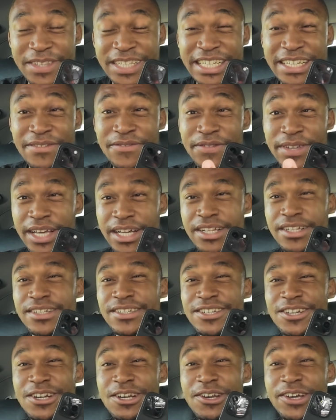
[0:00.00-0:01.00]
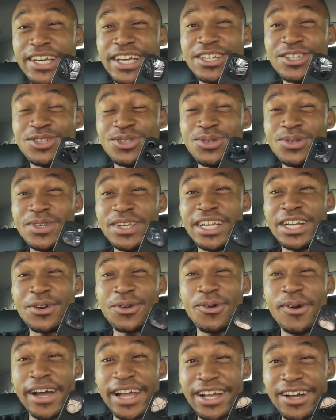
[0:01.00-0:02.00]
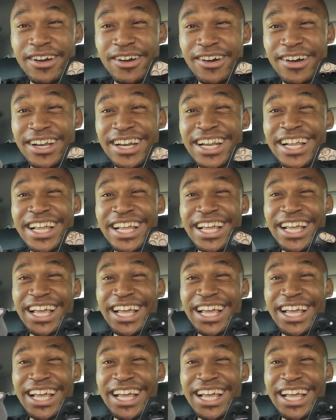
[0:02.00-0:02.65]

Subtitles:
the vehicle you're looking to inquire on,